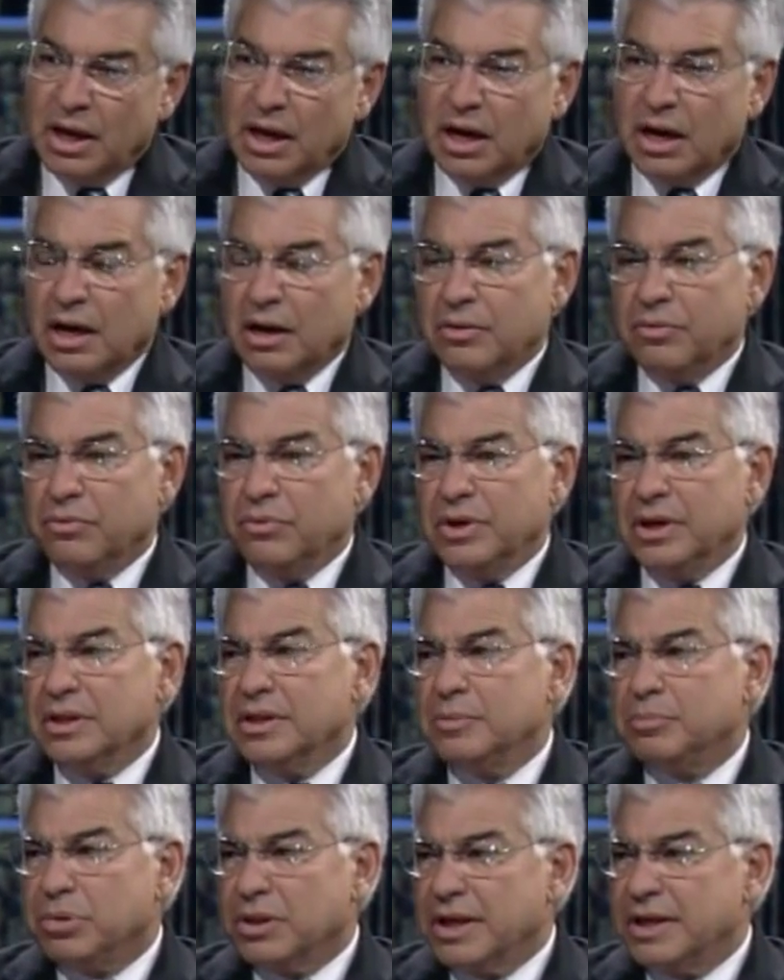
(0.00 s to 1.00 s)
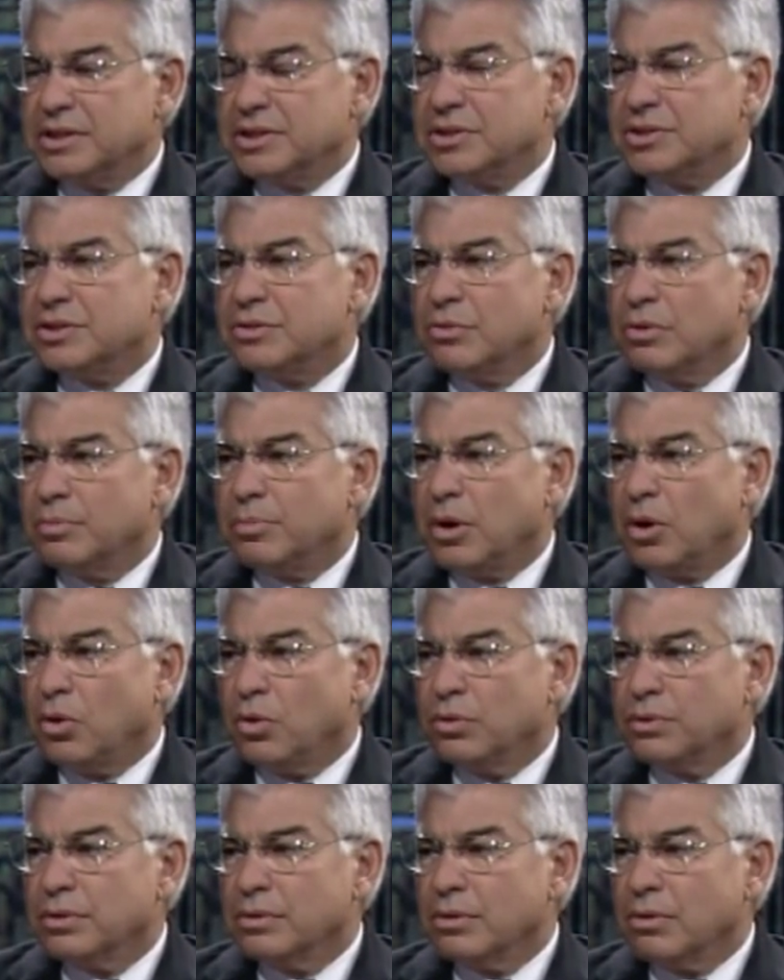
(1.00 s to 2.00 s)
Uh, really pledges to
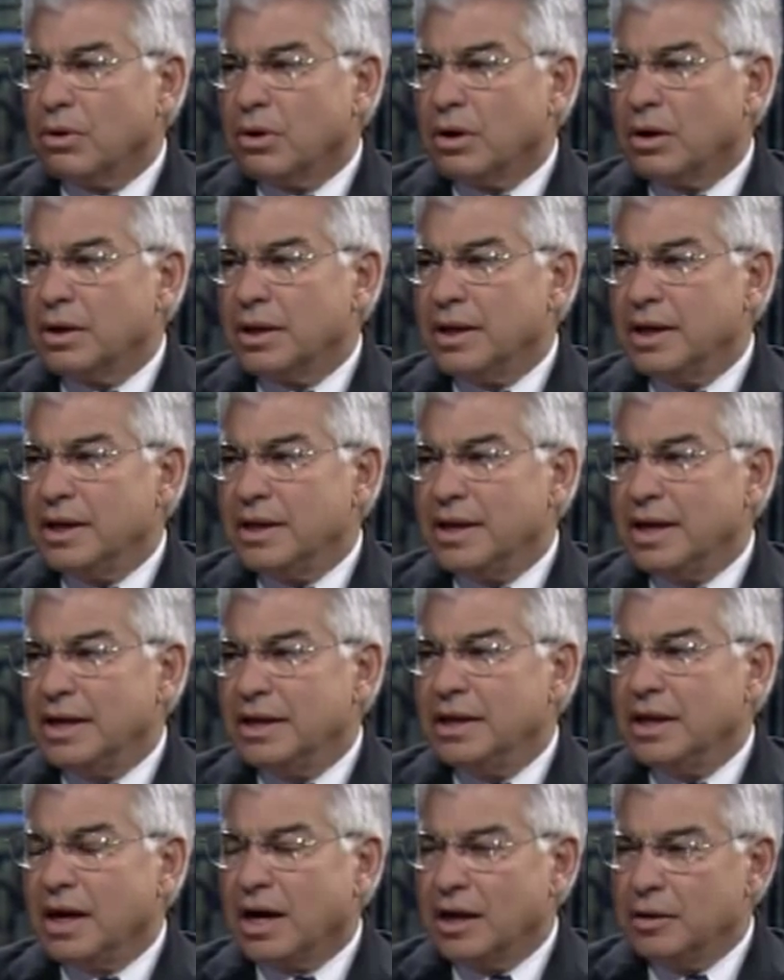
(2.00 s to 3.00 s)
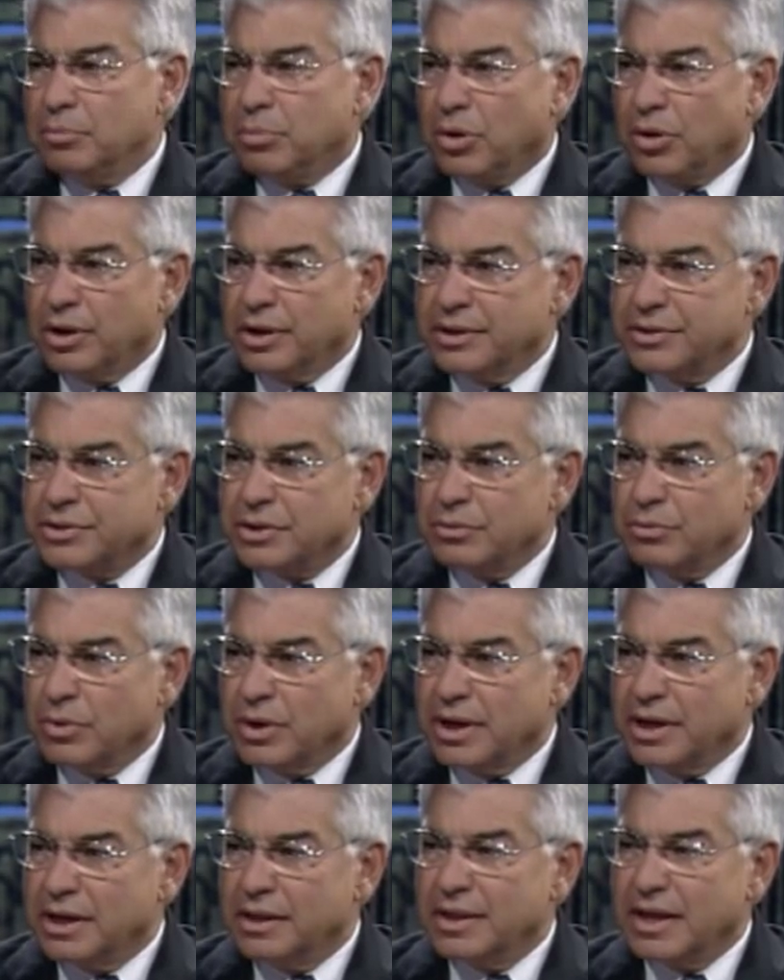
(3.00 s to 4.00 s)
uphold the law in a nonpartisan
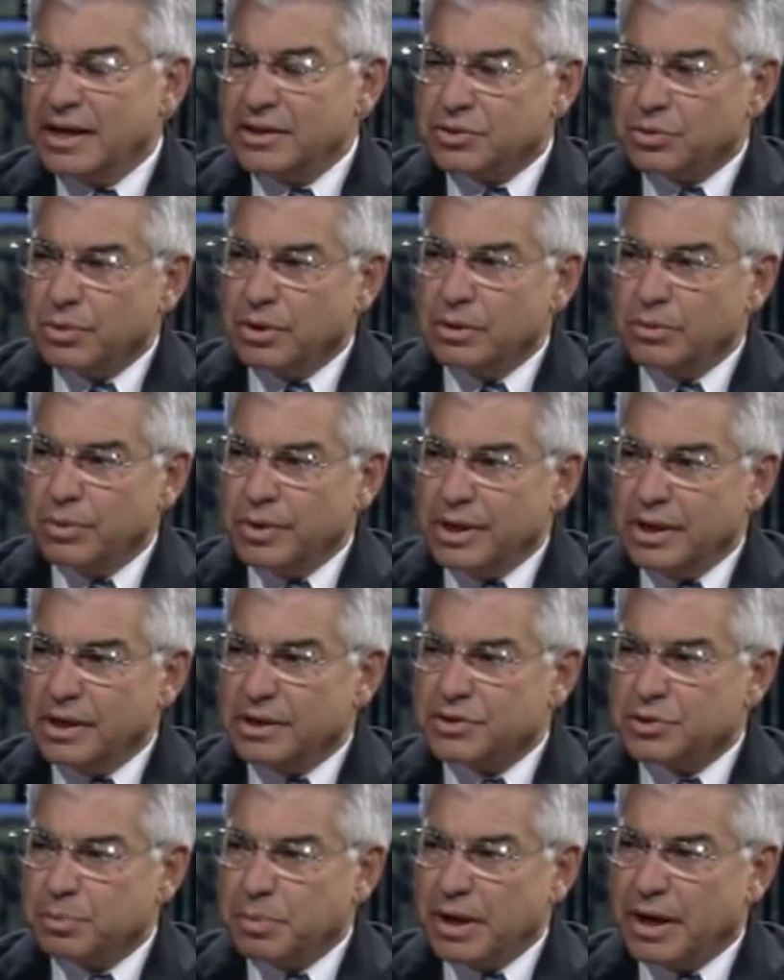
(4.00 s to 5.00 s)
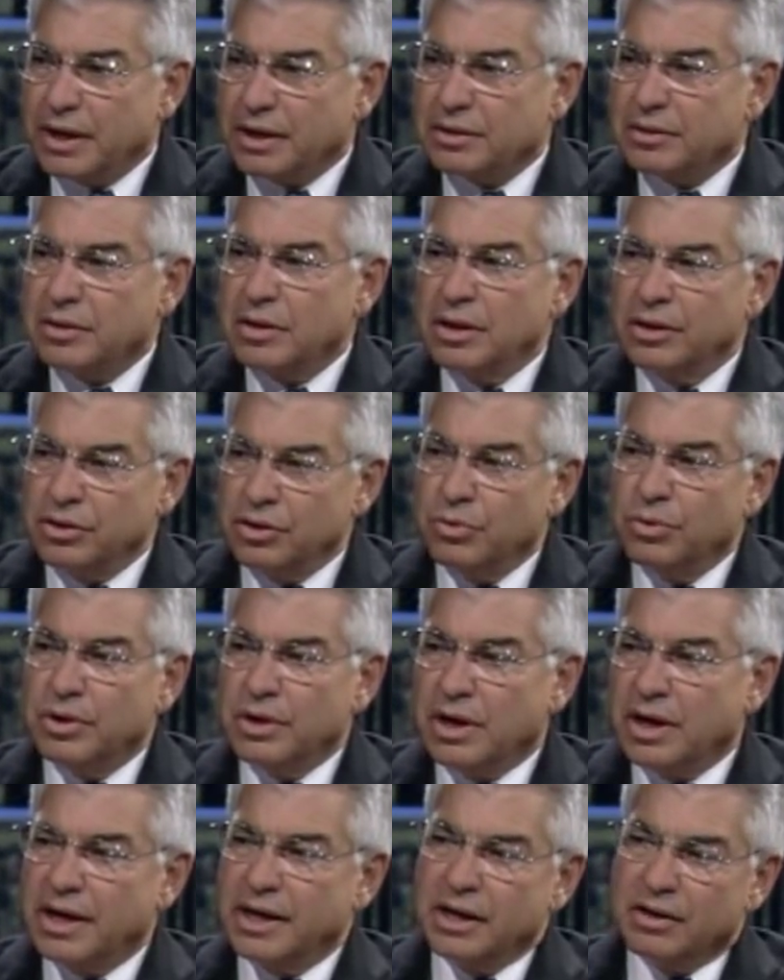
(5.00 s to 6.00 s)
way, and that's what we expect. You and
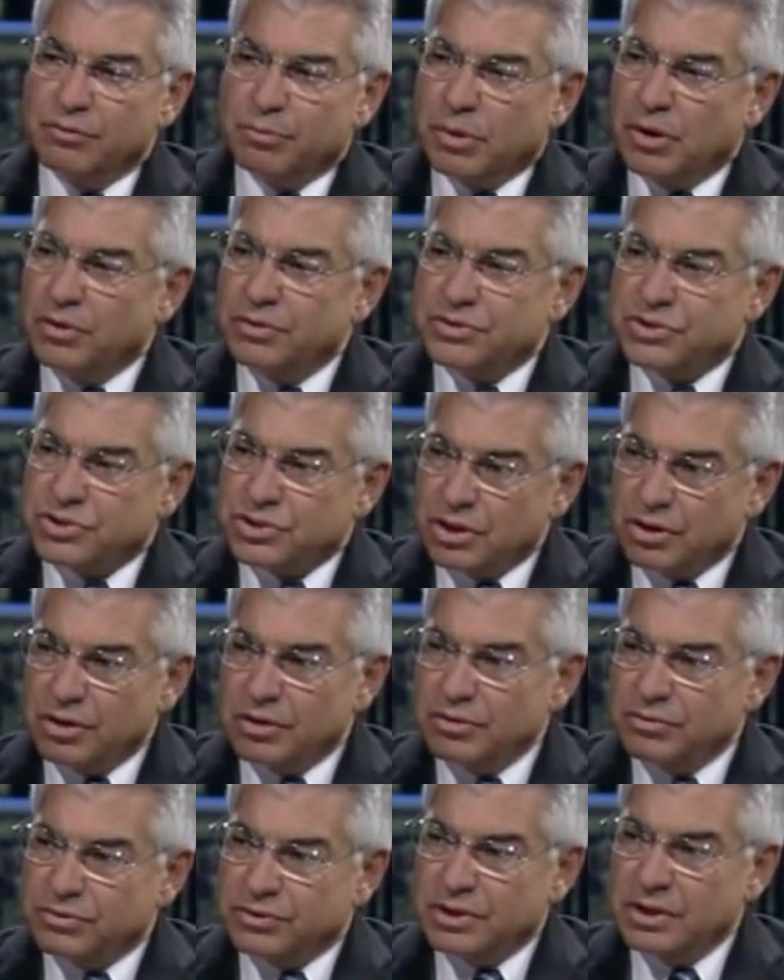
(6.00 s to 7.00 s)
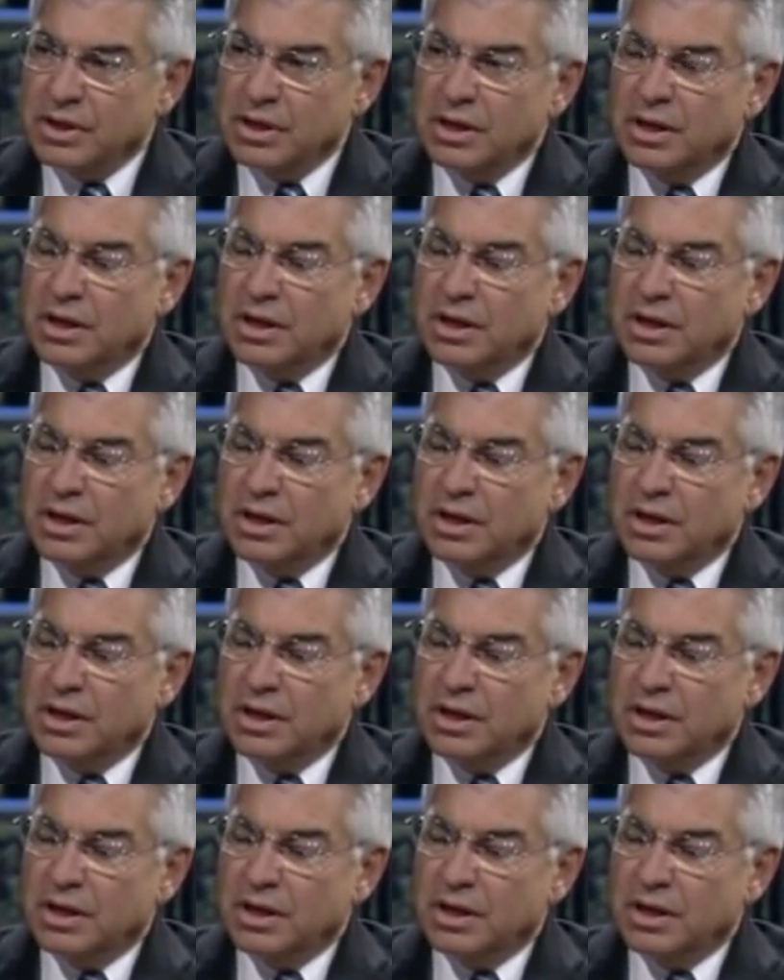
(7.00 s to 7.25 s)
I have both served